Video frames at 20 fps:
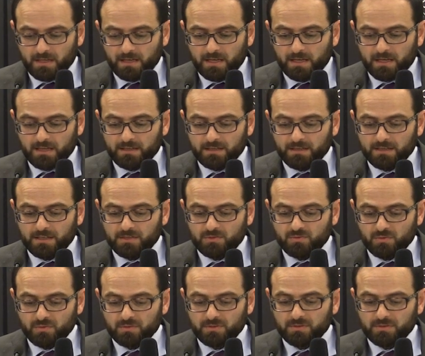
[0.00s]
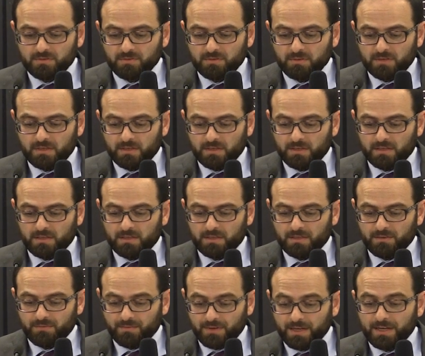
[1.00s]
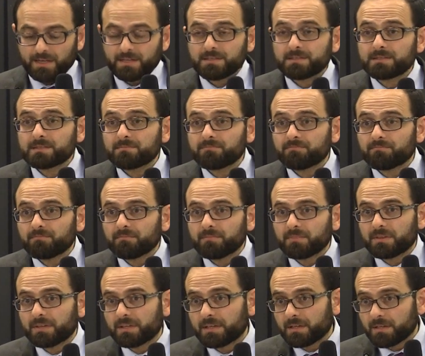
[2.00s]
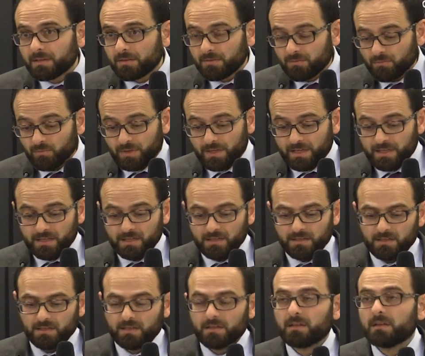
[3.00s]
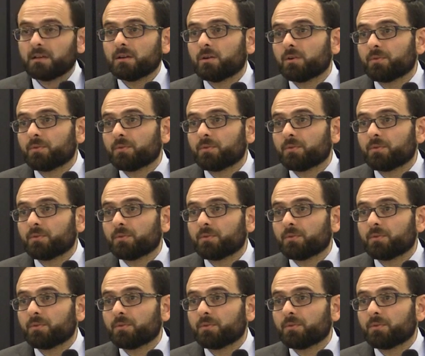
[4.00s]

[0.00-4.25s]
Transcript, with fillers: And they should uh, revise their way uh,